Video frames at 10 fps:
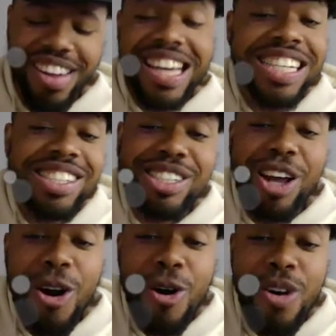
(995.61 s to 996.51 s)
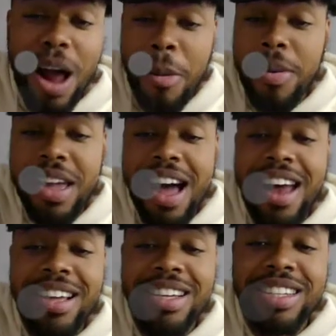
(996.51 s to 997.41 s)
He sold. I'm gonna be
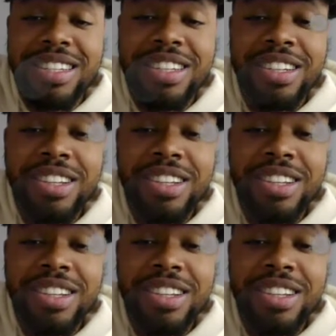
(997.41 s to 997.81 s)
honest.